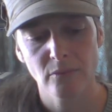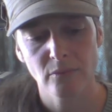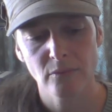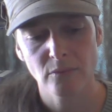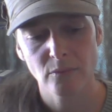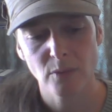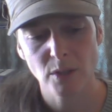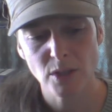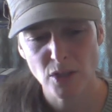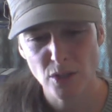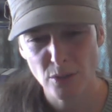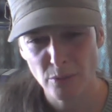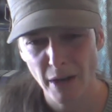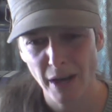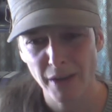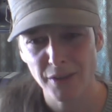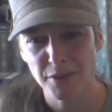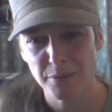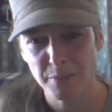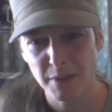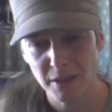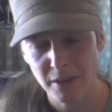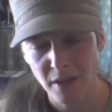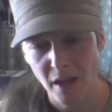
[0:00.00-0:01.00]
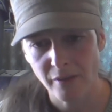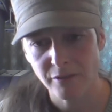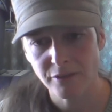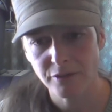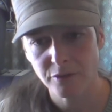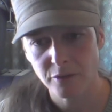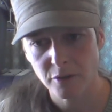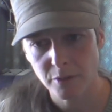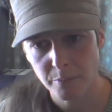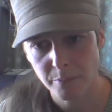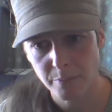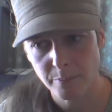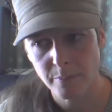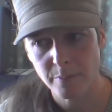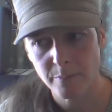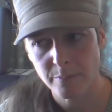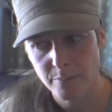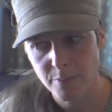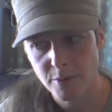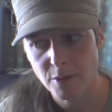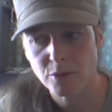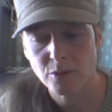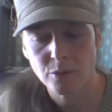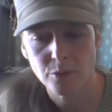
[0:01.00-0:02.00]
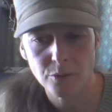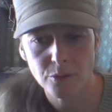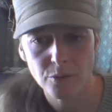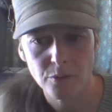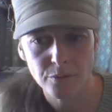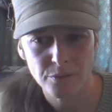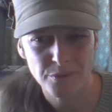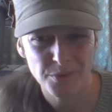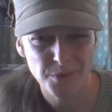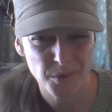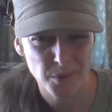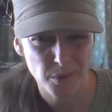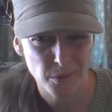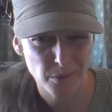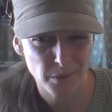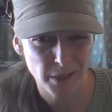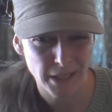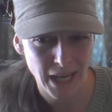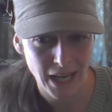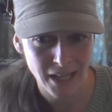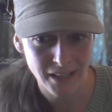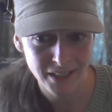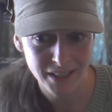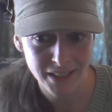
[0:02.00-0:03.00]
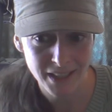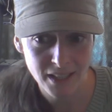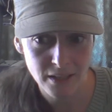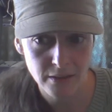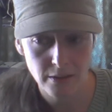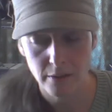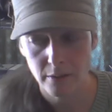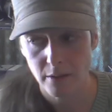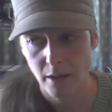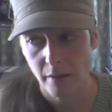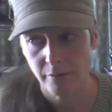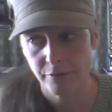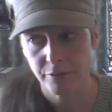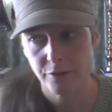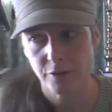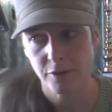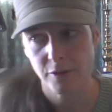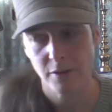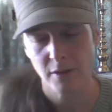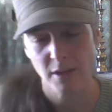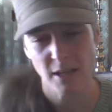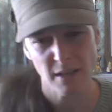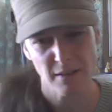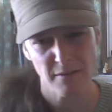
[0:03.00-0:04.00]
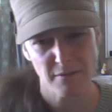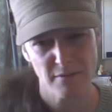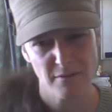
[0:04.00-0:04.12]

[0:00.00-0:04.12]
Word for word: wouldn't you rather be loved for the truth of your reality than loved for the